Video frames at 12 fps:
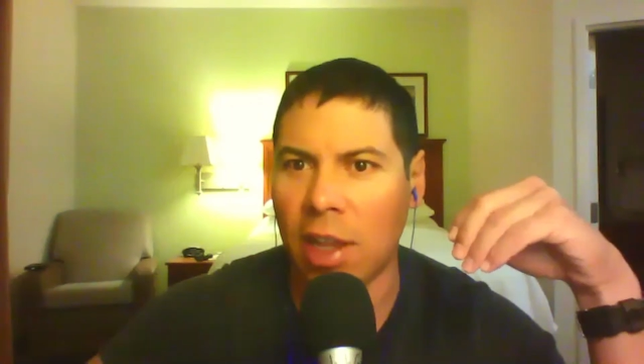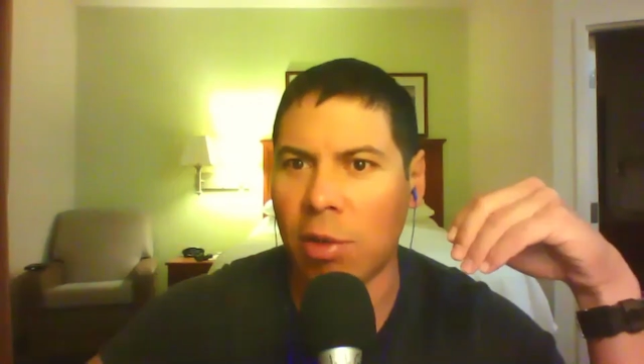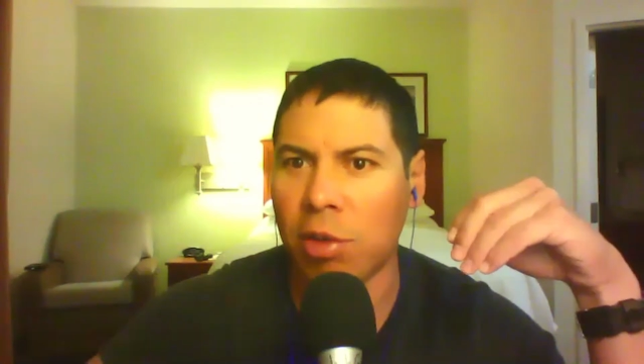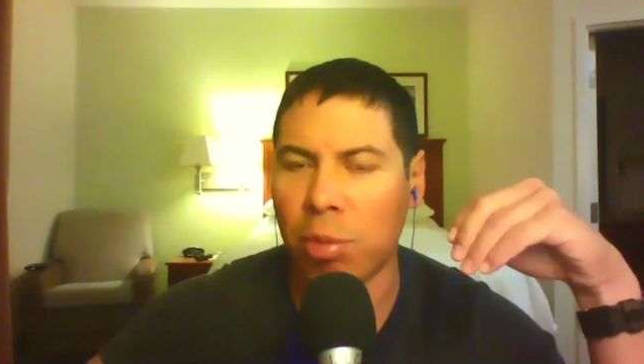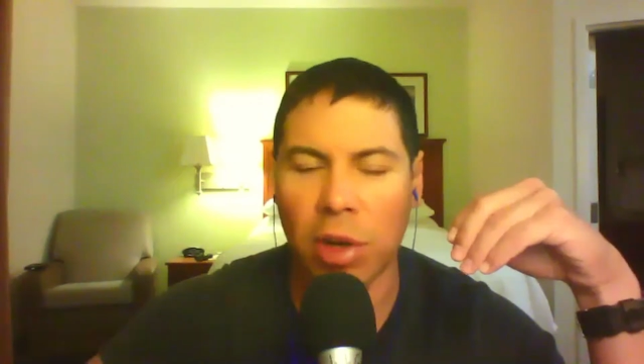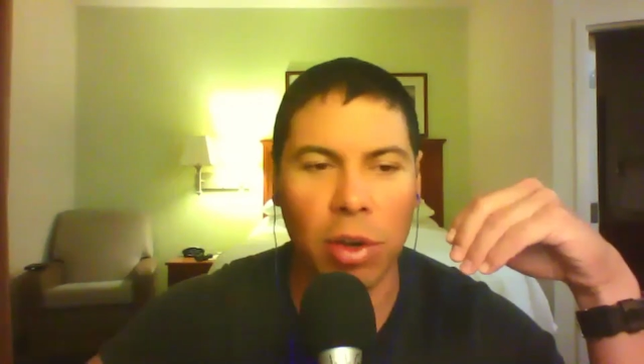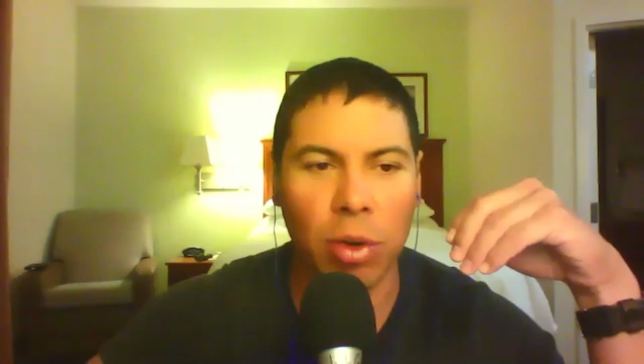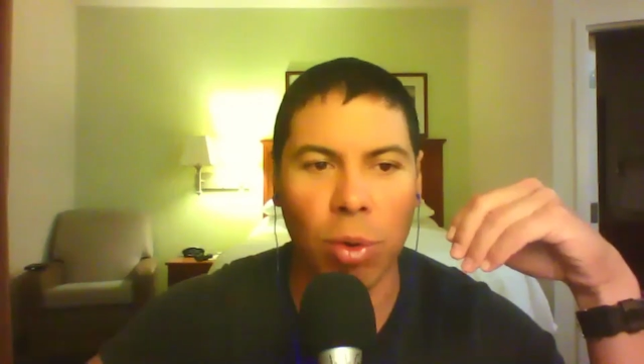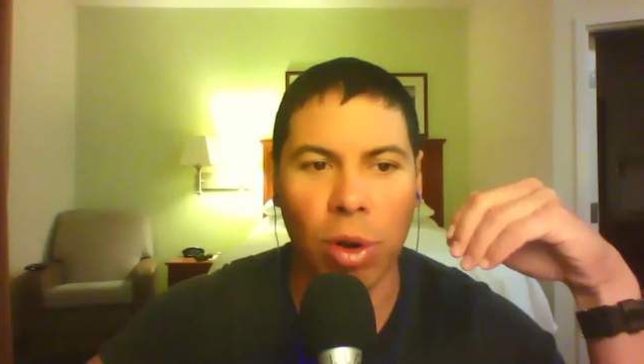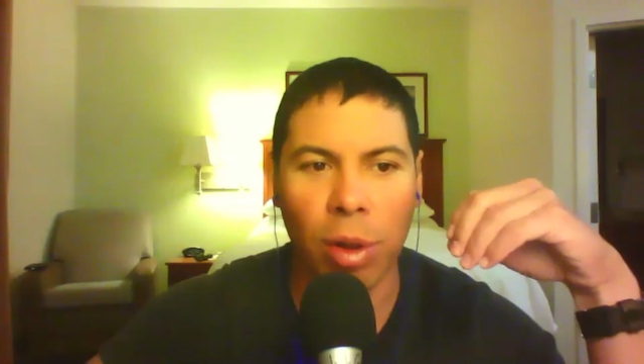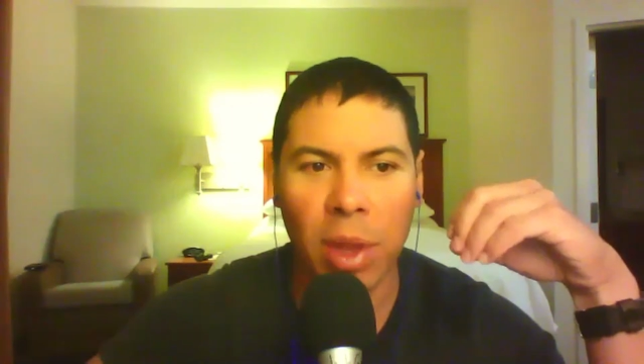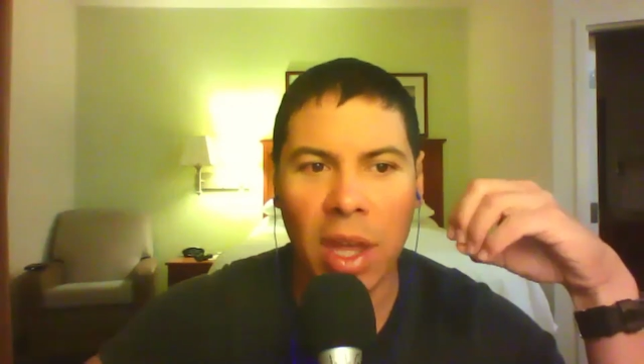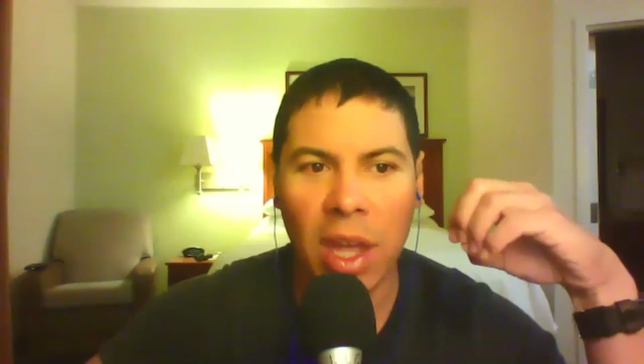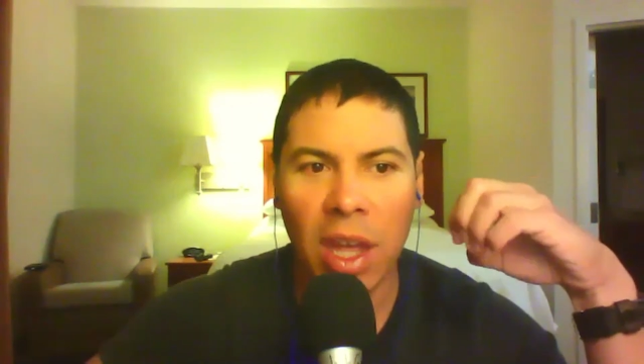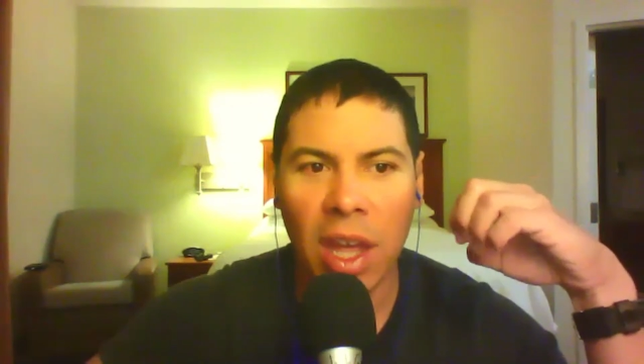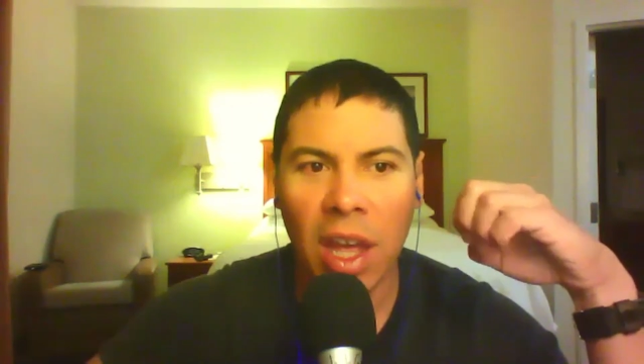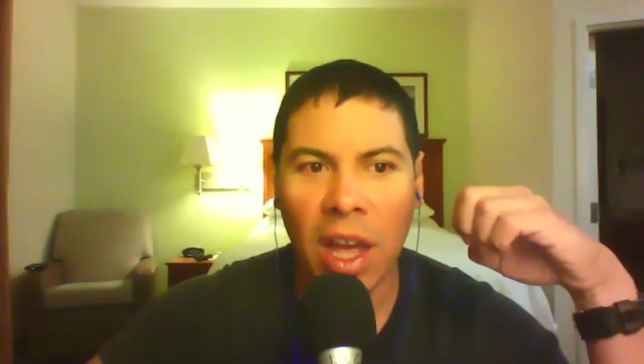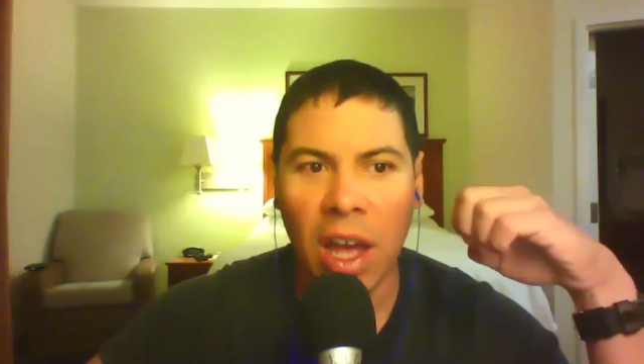That was pretty cool.
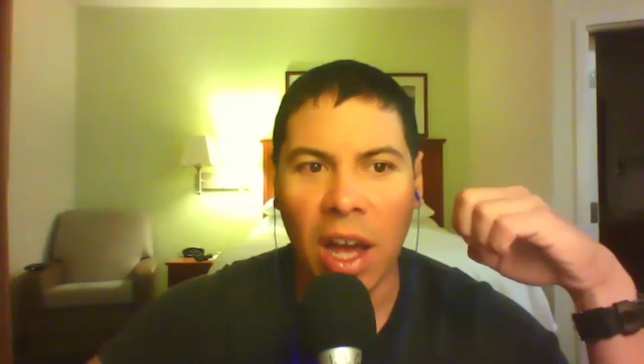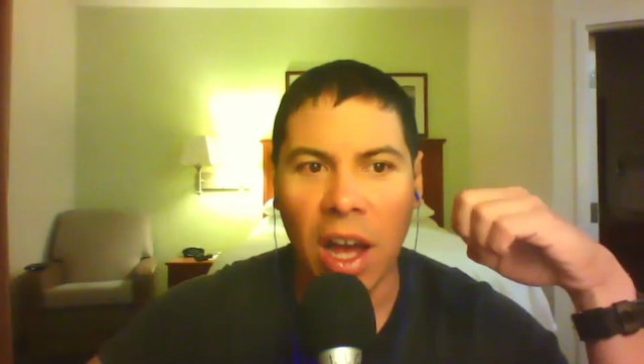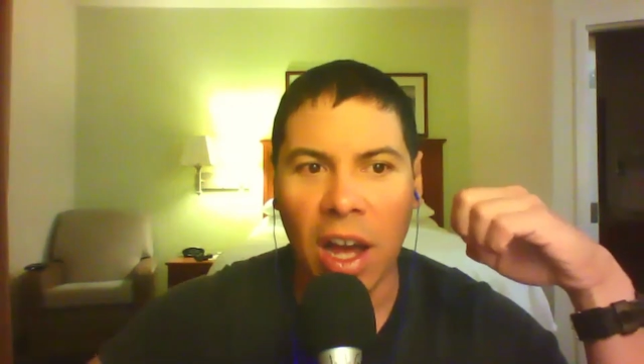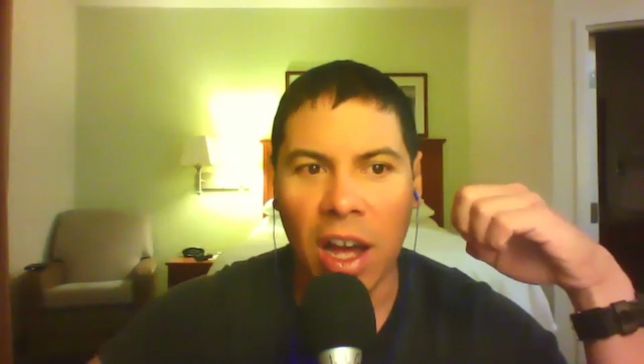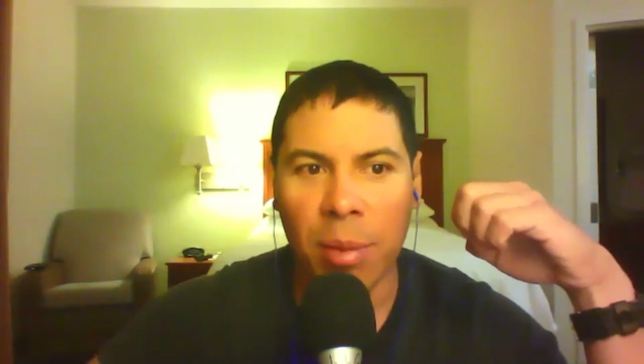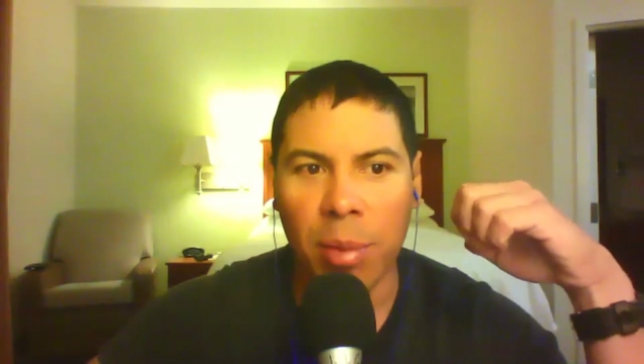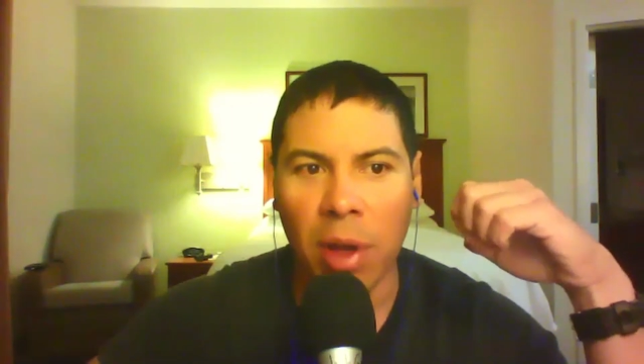All